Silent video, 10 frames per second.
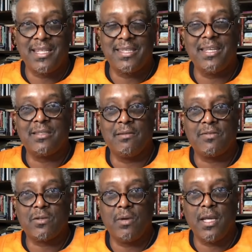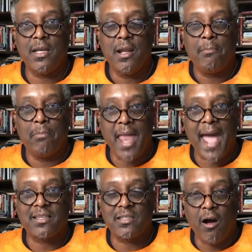See, this difference between
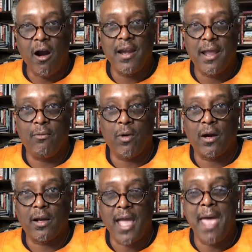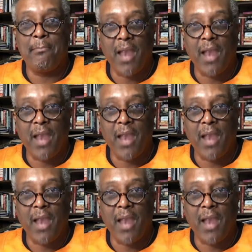Black Star Network and